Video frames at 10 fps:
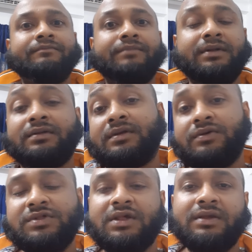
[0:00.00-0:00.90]
But
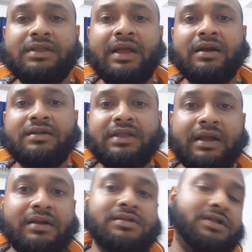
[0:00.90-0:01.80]
you see, there
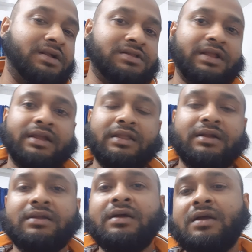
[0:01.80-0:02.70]
are incidents like that.